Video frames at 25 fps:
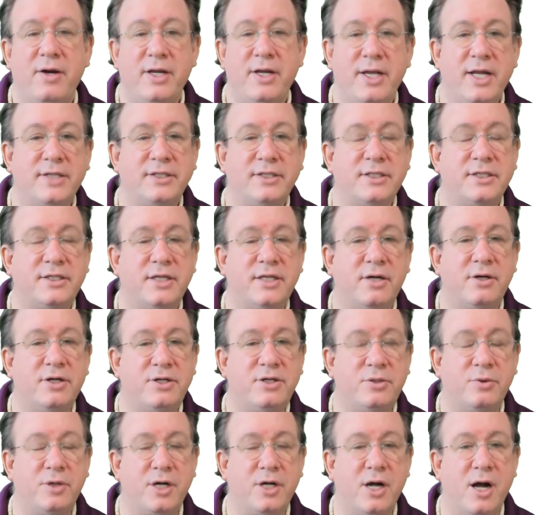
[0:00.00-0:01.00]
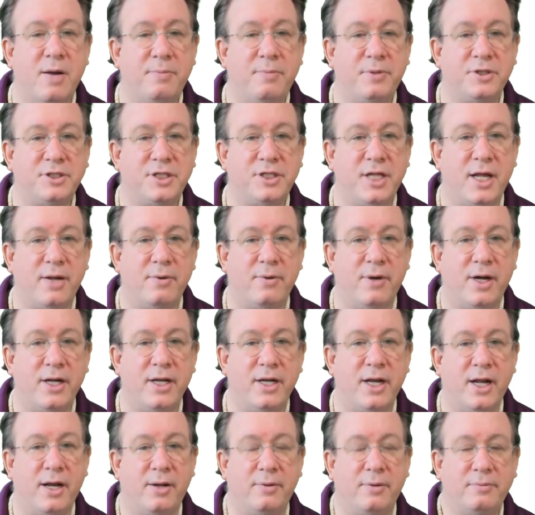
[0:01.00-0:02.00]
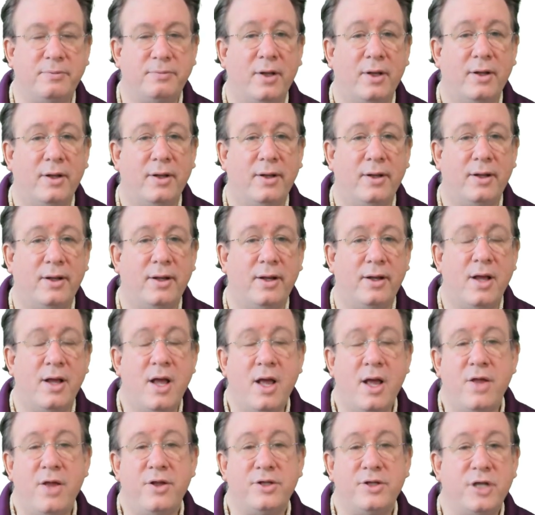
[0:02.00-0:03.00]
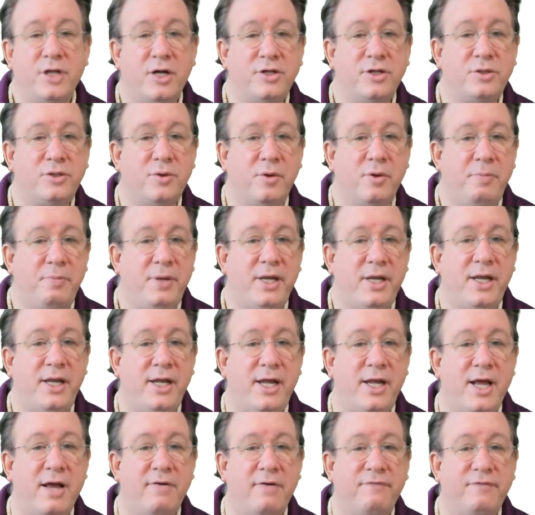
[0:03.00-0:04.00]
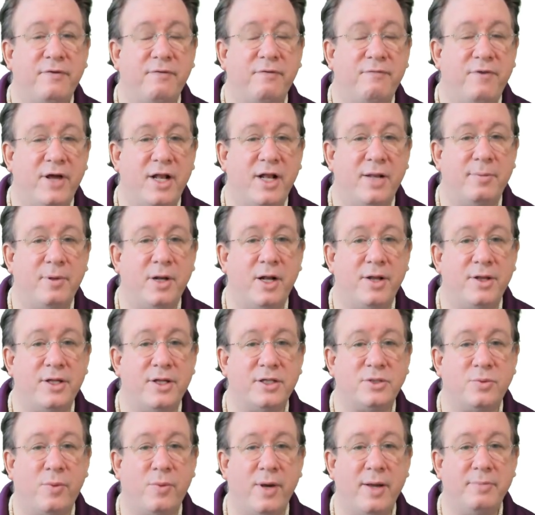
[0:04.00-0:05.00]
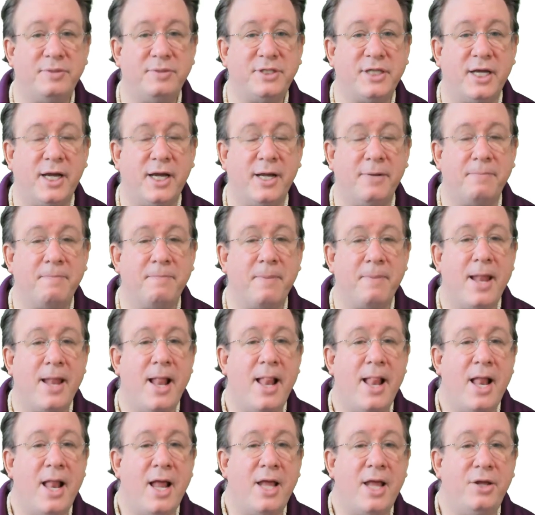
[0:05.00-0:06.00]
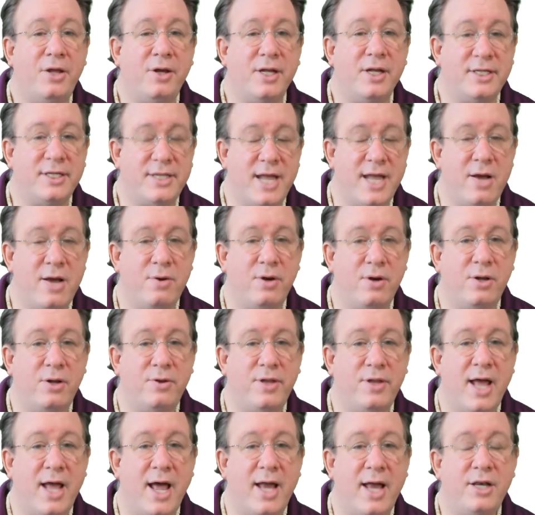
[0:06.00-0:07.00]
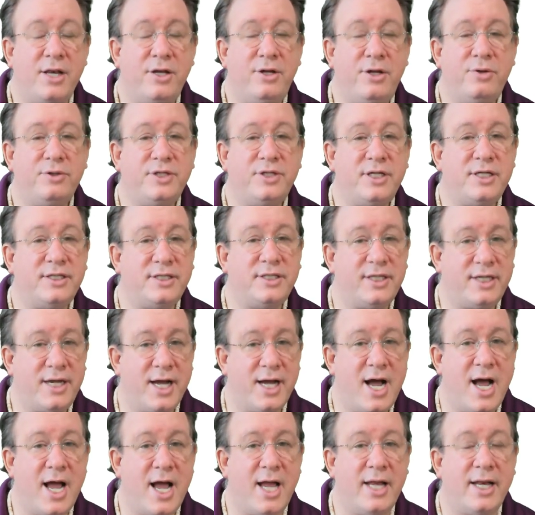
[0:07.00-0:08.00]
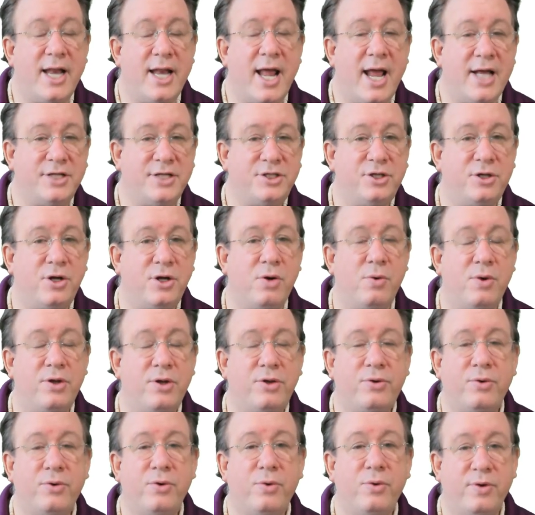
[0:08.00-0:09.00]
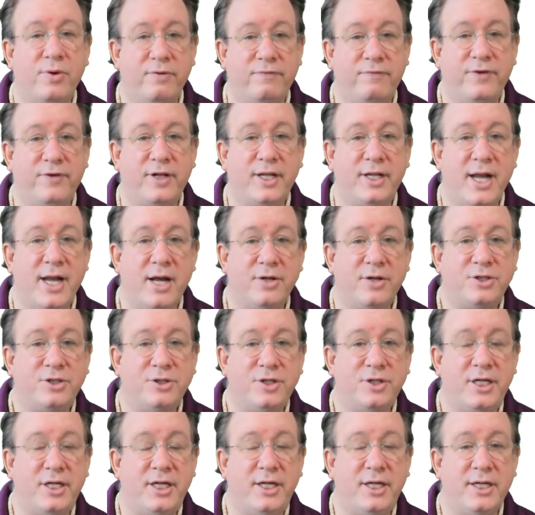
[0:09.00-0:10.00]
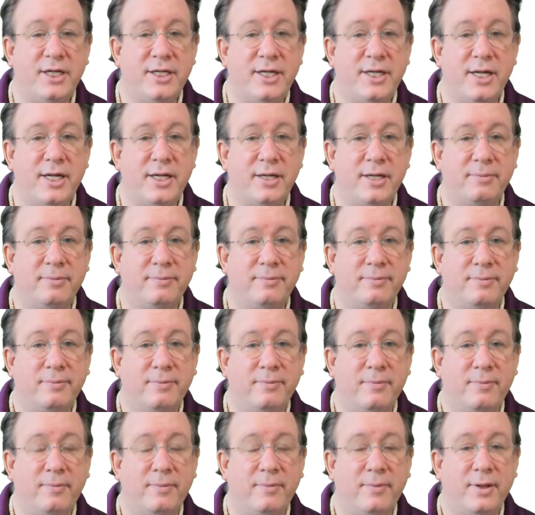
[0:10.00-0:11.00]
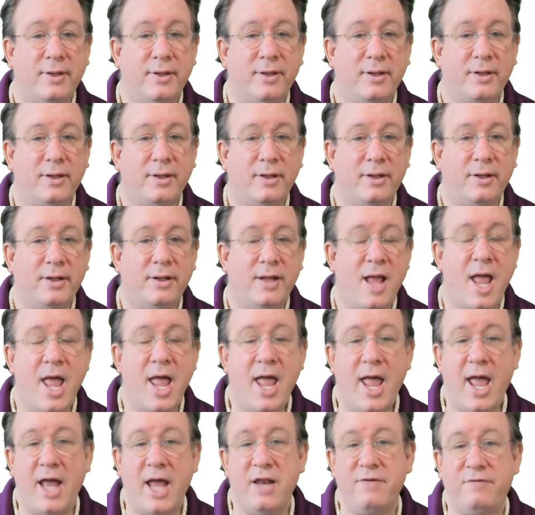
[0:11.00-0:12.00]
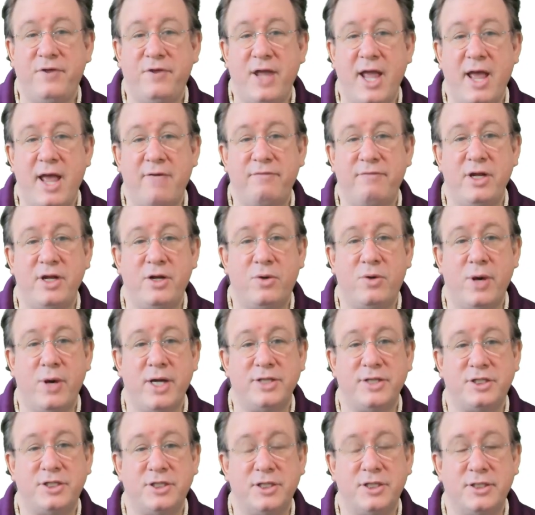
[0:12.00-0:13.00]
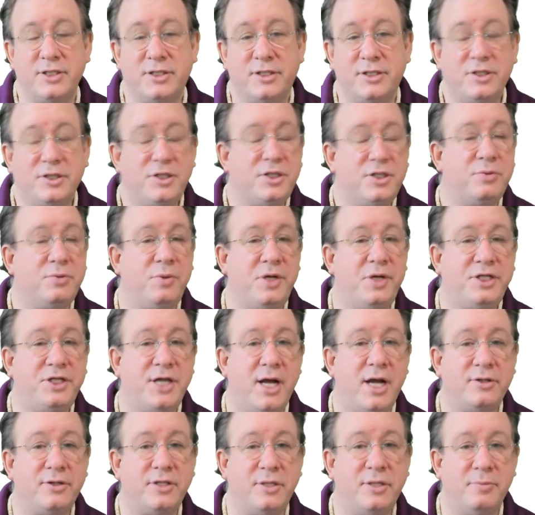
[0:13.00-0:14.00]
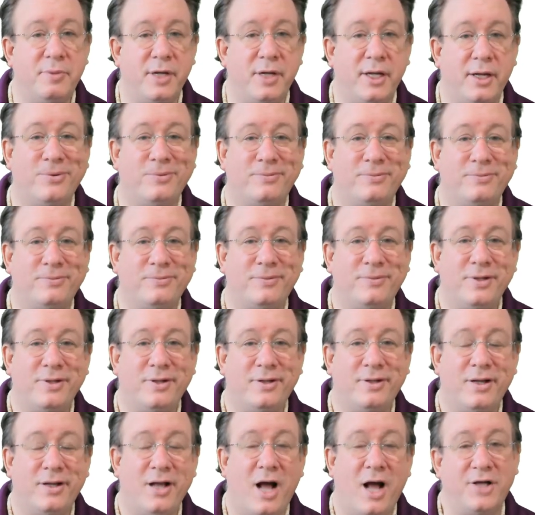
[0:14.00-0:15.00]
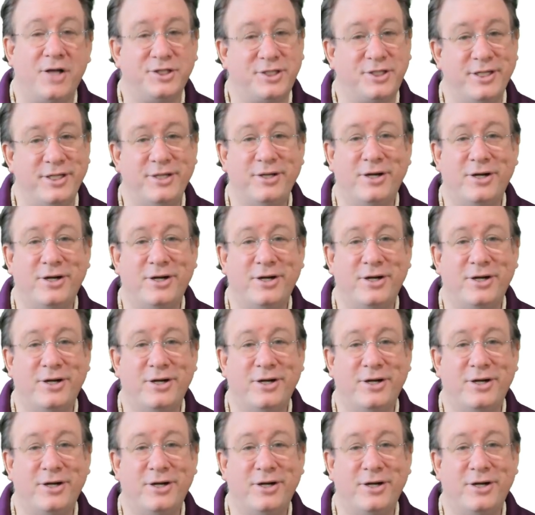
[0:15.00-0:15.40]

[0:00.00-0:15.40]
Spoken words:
necessary to accomplish that right now. There's also a PDF available on this website. You can download that and use it as a guide as you're going through and filling out your DE Addendum. And if you have any questions, just reach out to me. I'll see you